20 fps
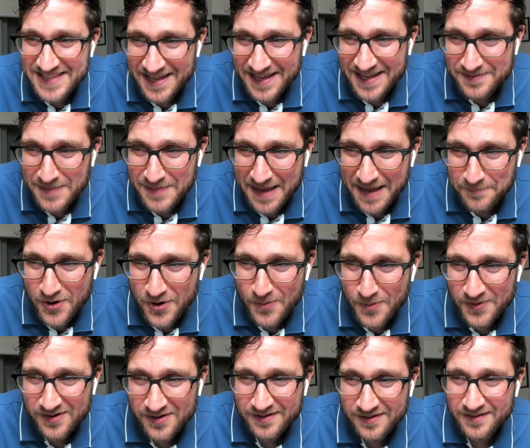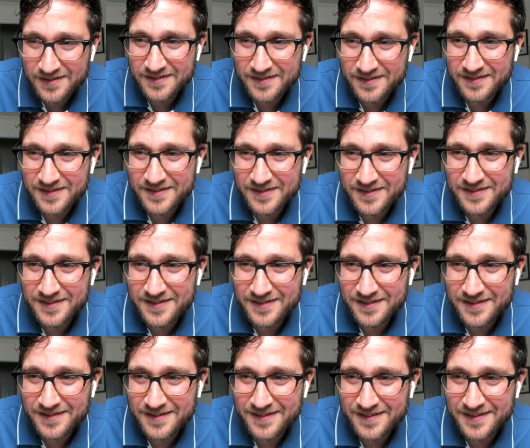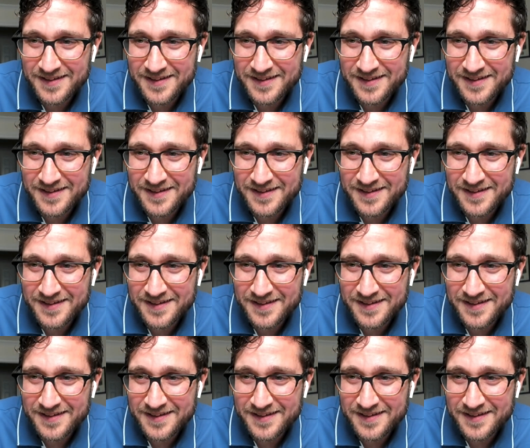that Matt Bomer? Yeah,